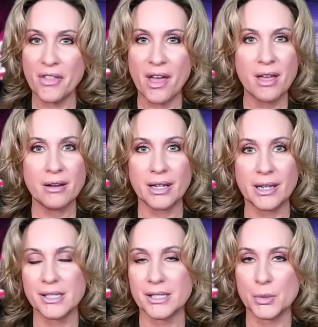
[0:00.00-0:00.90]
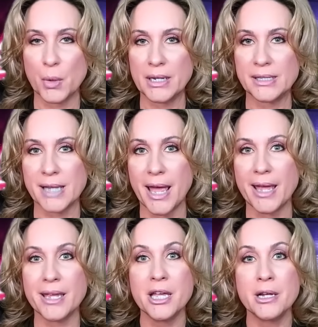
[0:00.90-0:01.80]
then. I guess that's what he's
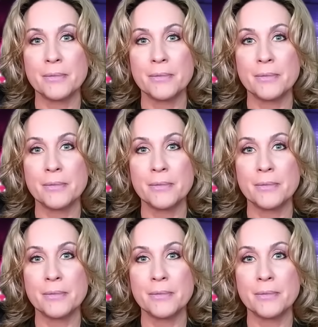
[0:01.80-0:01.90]
saying.